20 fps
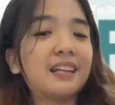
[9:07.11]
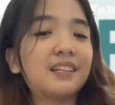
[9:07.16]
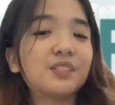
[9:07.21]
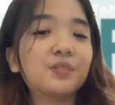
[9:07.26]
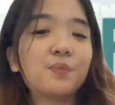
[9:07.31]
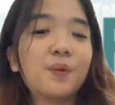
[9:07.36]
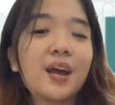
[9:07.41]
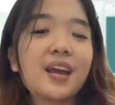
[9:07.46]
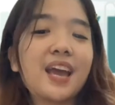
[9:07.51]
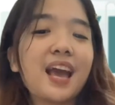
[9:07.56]
That
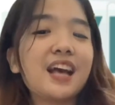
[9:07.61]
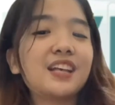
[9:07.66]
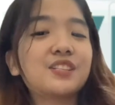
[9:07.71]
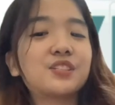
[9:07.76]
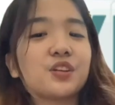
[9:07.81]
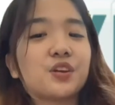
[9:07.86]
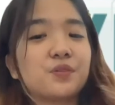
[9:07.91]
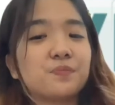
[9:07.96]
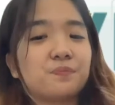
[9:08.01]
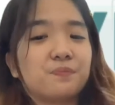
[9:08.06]
is why
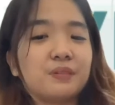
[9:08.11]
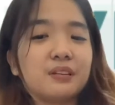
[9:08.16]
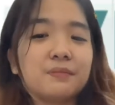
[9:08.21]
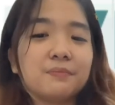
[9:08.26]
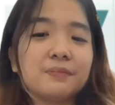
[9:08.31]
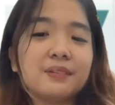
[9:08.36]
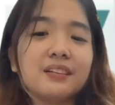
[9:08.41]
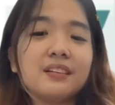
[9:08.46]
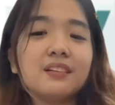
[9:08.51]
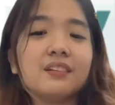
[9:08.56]
as your
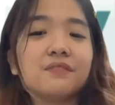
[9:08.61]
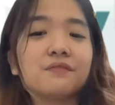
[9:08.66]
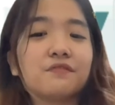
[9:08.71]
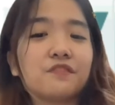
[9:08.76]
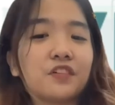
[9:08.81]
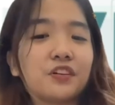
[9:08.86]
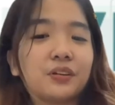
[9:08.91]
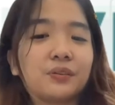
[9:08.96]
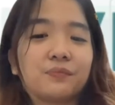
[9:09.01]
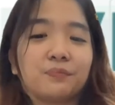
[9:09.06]
VP
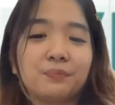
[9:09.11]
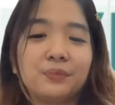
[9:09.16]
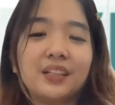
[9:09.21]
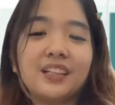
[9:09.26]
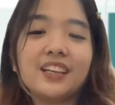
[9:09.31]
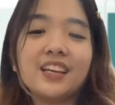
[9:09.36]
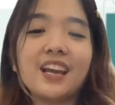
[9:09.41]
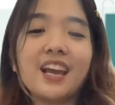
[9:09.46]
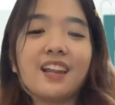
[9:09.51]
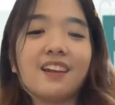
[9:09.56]
for
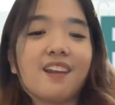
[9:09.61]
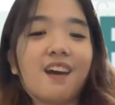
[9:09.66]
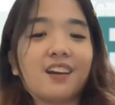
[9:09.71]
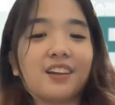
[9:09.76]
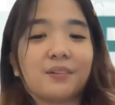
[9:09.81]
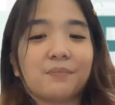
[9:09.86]
Media and